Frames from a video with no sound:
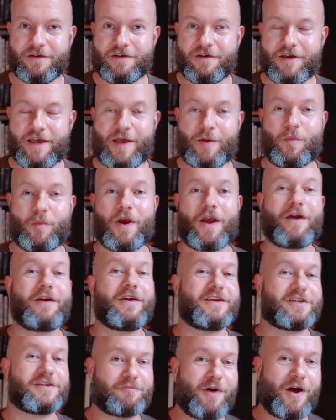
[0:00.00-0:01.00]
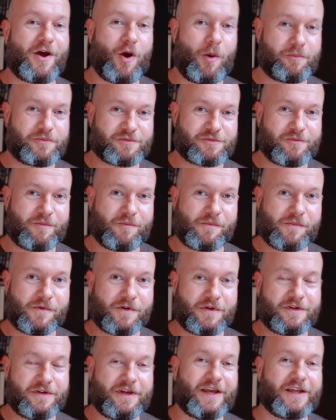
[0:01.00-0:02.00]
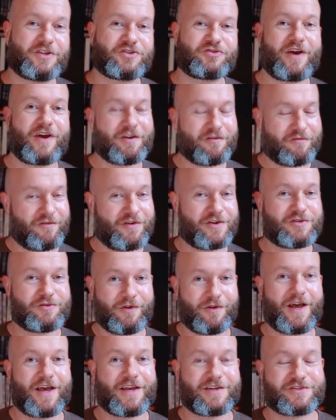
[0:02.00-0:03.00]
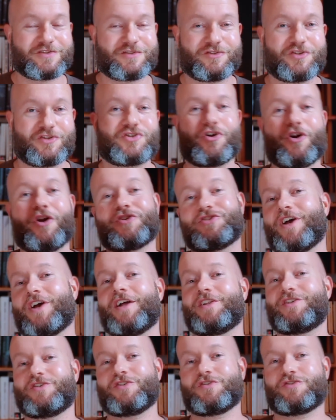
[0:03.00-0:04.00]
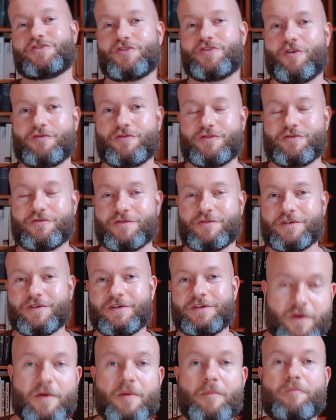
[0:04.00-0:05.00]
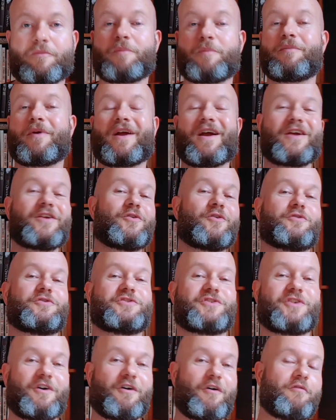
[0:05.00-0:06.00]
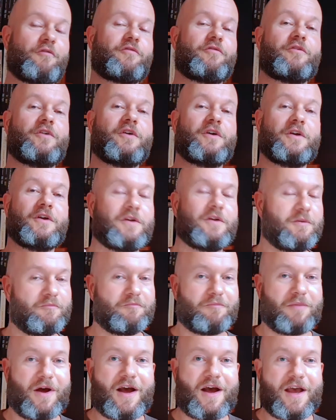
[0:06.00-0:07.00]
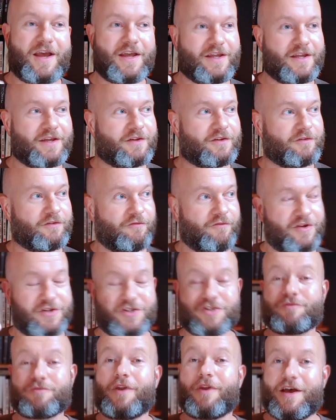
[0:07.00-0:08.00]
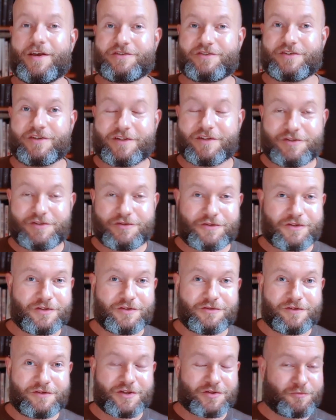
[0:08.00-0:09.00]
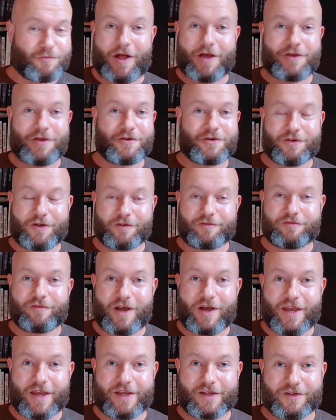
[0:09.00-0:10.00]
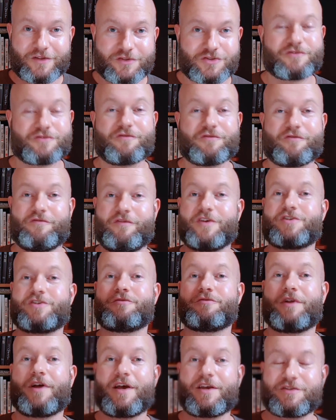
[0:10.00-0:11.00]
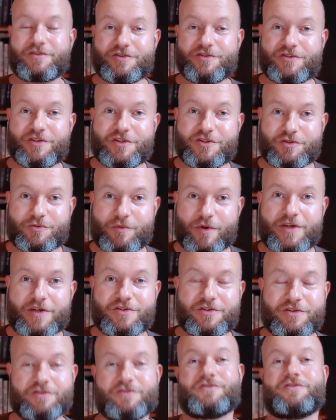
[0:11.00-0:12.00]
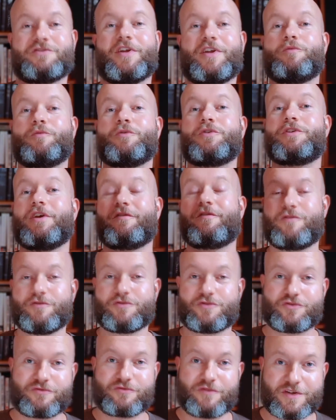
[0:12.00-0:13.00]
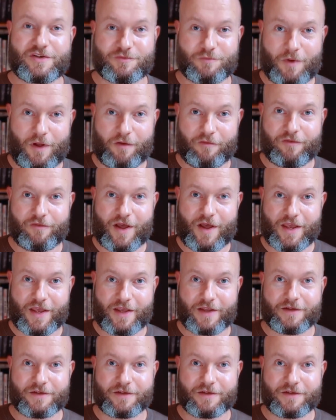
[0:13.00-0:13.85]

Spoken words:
And where is my optimum? And try to visualize the charts I just shown you. Prepare yourself by visualizing, and you can do this while you're not flying. Just visualize the situations that would give you stress while flying.